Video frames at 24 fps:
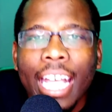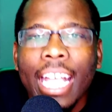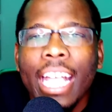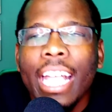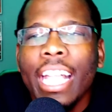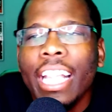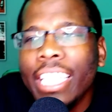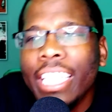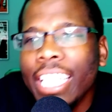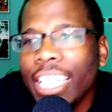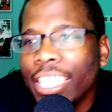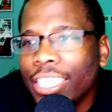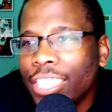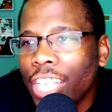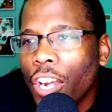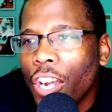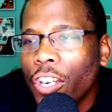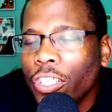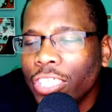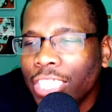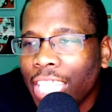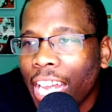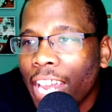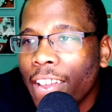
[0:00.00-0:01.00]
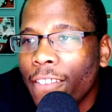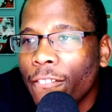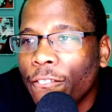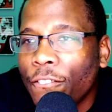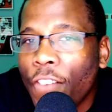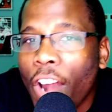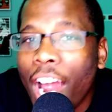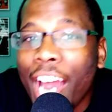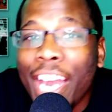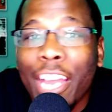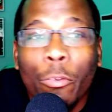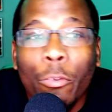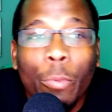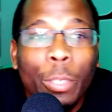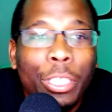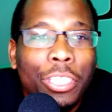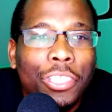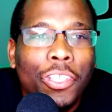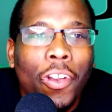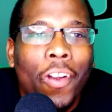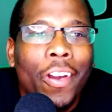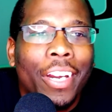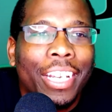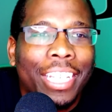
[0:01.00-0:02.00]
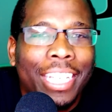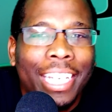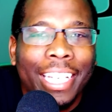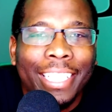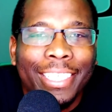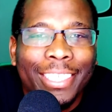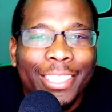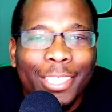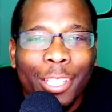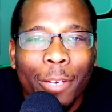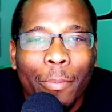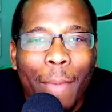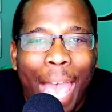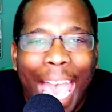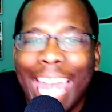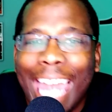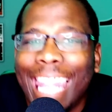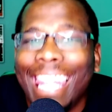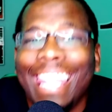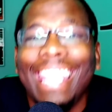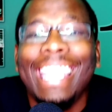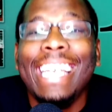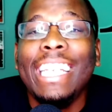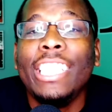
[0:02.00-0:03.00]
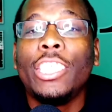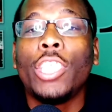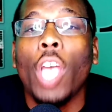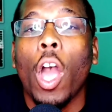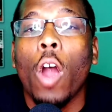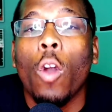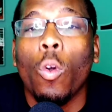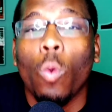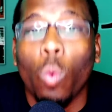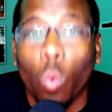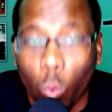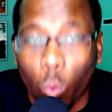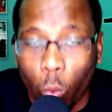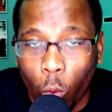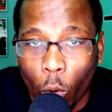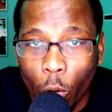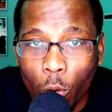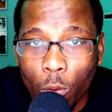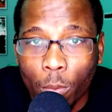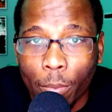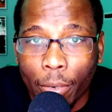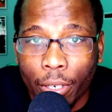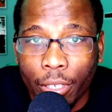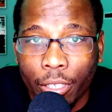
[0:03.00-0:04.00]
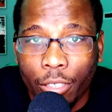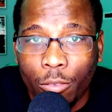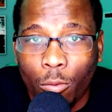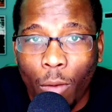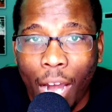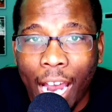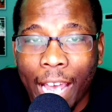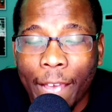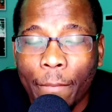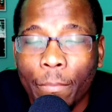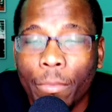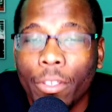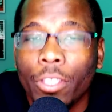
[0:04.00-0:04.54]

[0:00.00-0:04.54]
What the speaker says: Then Thursday and Friday, we started getting some at least rumors, right?